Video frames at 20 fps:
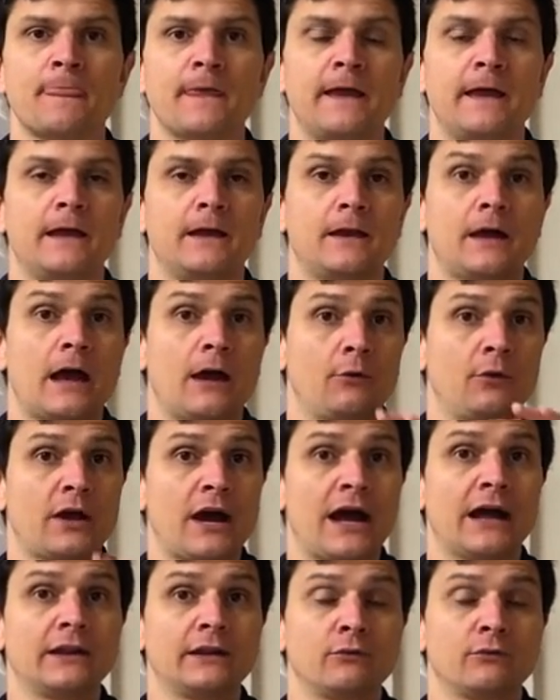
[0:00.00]
And I would
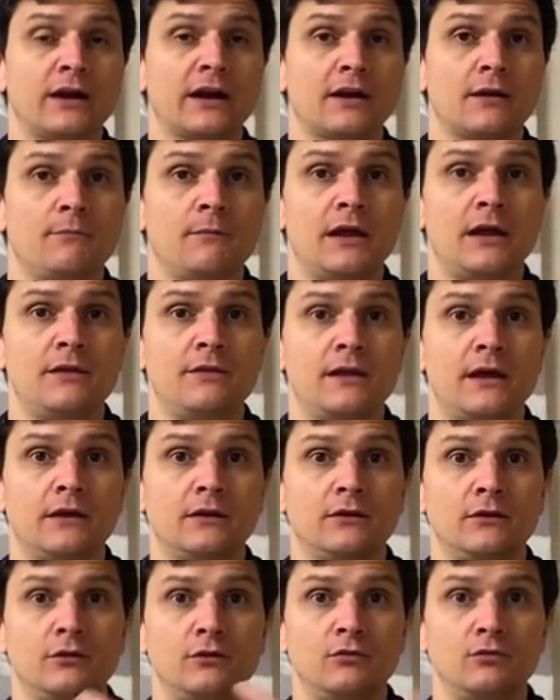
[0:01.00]
highly recommend
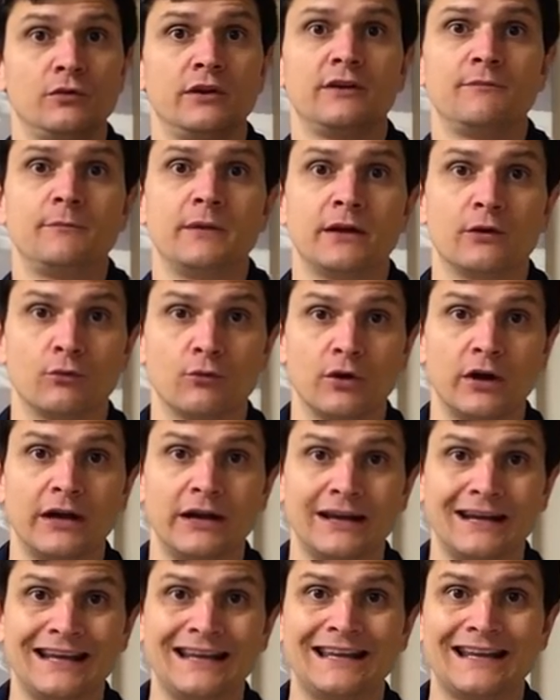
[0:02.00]
that you give me a
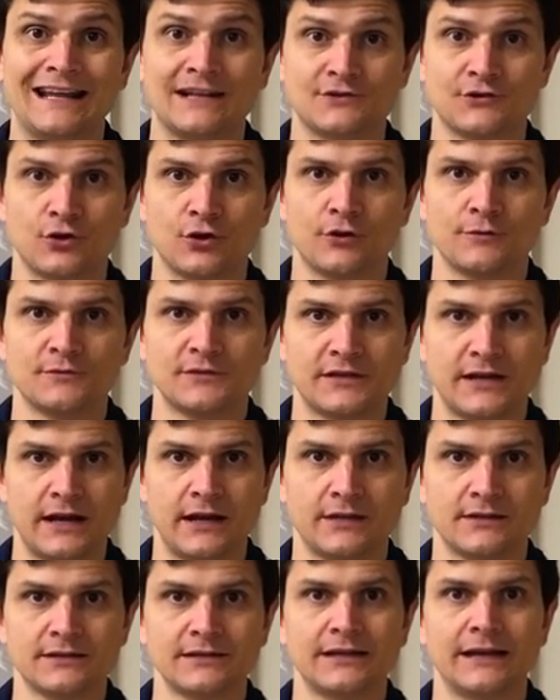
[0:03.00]
ring in that
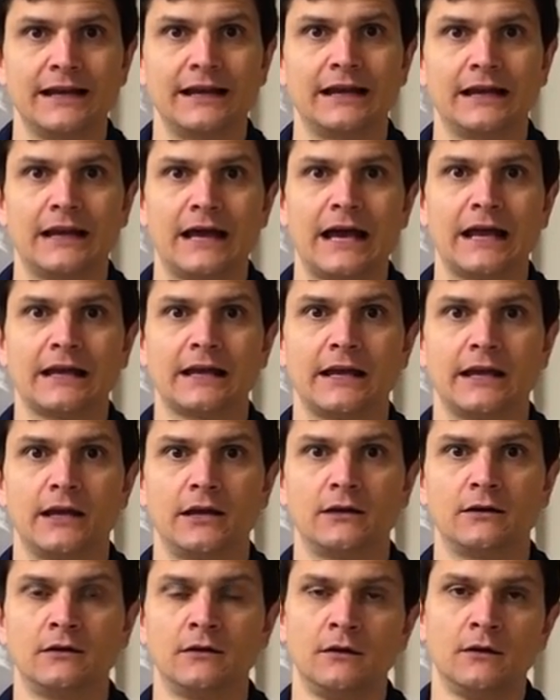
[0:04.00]
circumstance and I
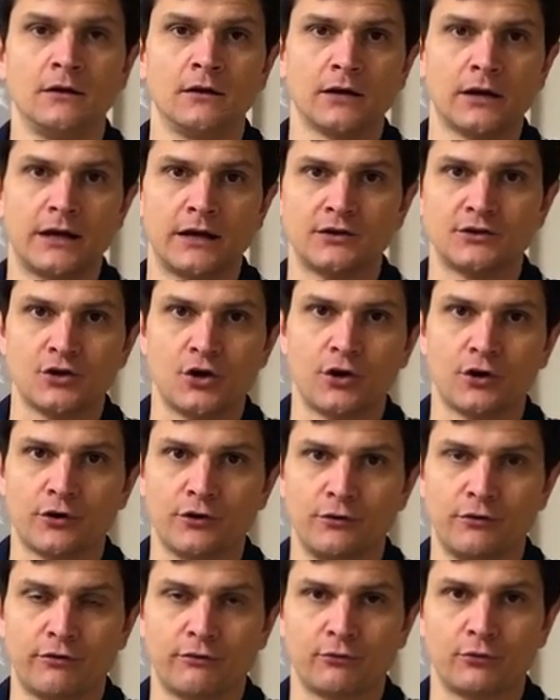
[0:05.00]
can kind of talk
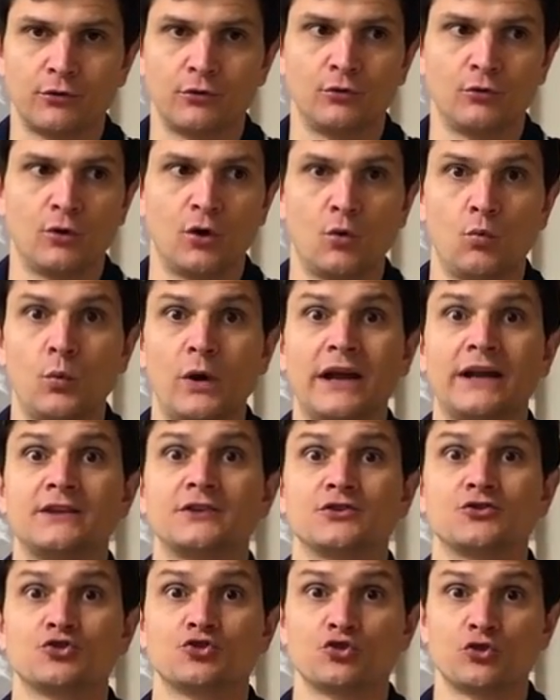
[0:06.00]
you through a way
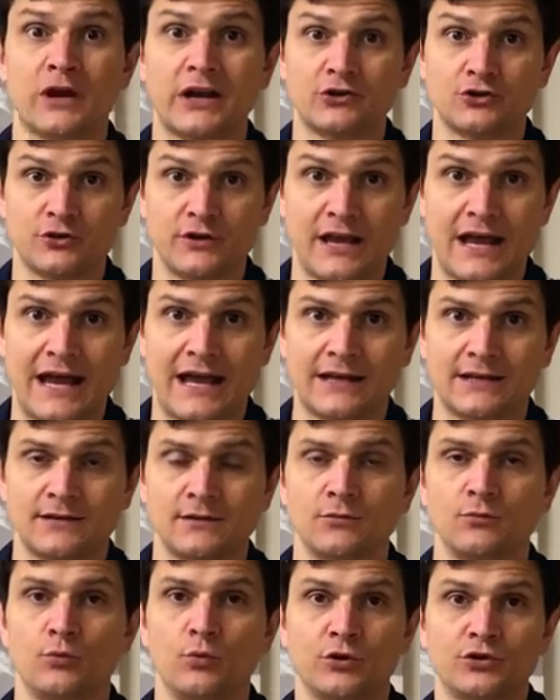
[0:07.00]
to stretch
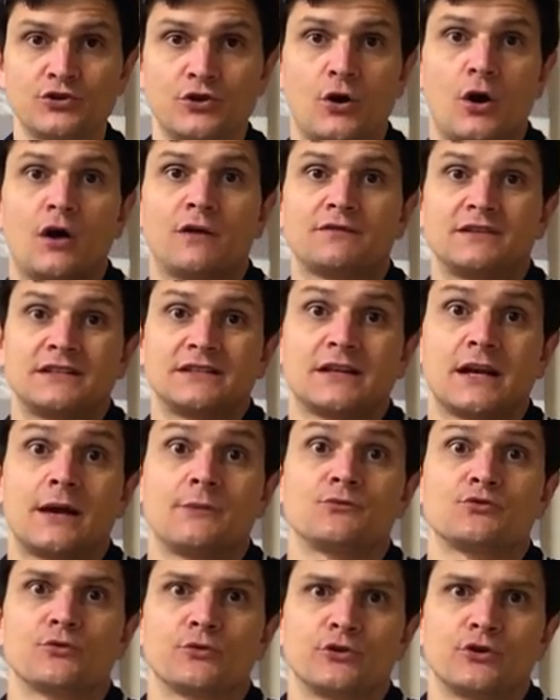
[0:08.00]
that, which
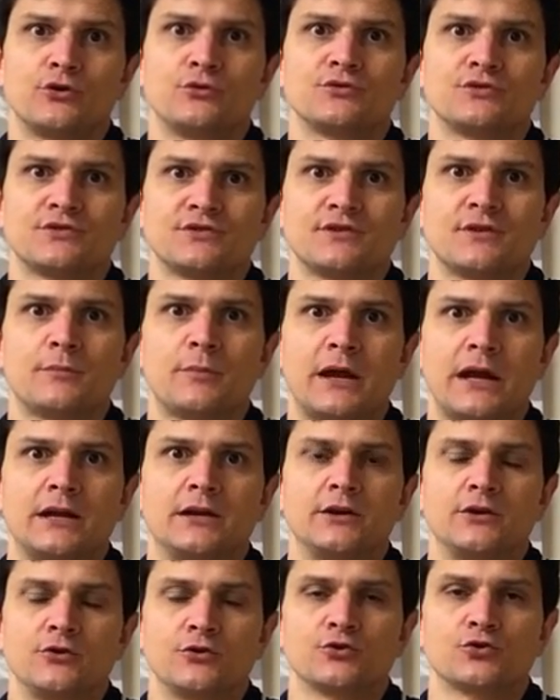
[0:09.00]
oftentimes reduces the
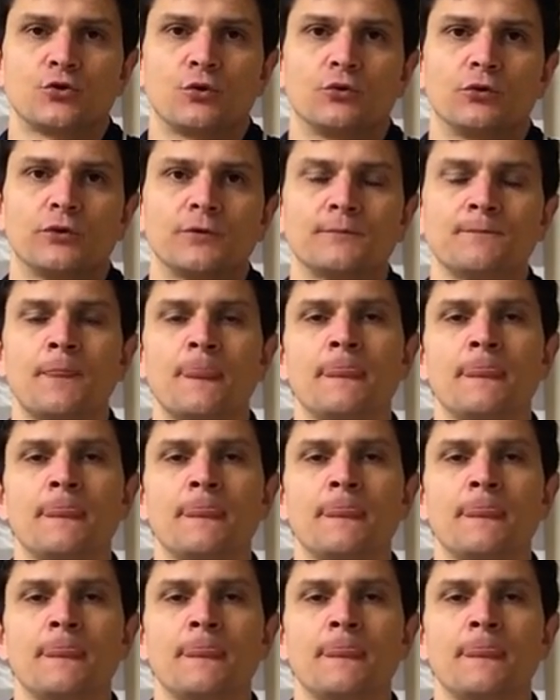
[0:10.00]
pain in your shoulder.